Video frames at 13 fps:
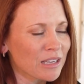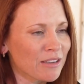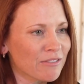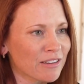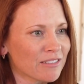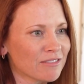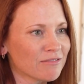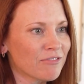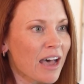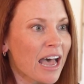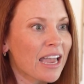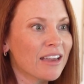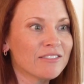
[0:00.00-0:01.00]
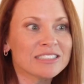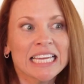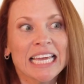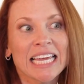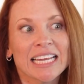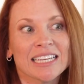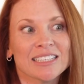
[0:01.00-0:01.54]
even 5,
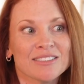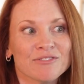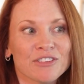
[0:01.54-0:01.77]
10,